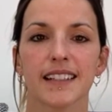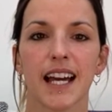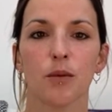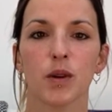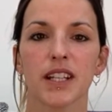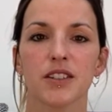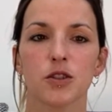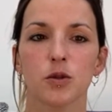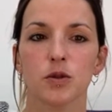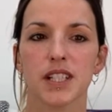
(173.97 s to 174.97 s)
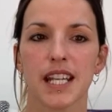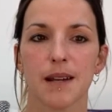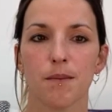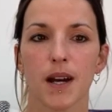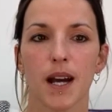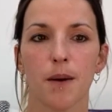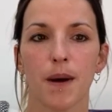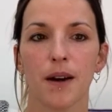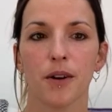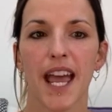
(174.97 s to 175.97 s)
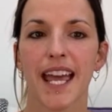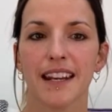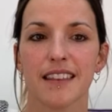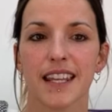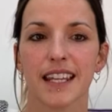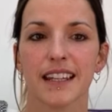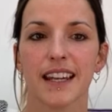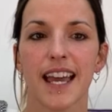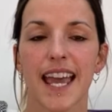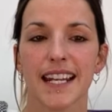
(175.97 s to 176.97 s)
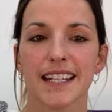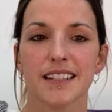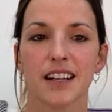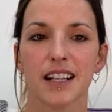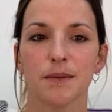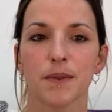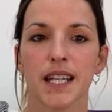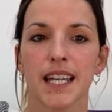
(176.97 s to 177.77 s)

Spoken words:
and we can talk to him about anything at any time